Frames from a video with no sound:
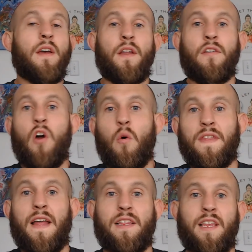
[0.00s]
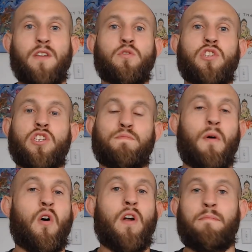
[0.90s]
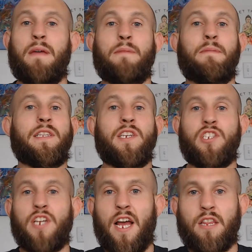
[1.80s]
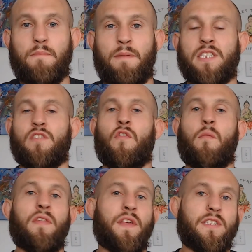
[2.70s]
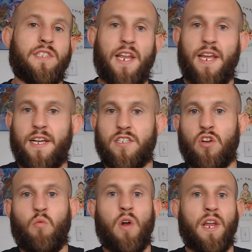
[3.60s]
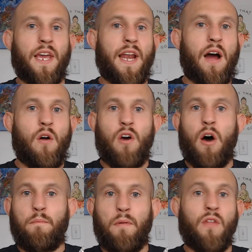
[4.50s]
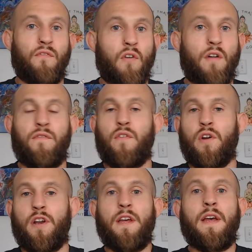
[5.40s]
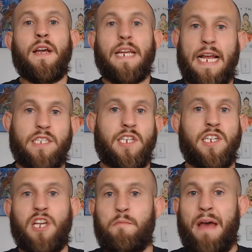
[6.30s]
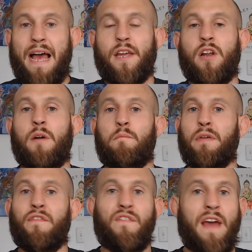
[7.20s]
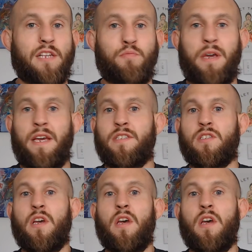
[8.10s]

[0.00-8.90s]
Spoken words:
knowing that they used to spar and maybe TJ got the best of him. I think Sandhagen's going to want to get out up on the front foot, get TJ backing up, be fast paced,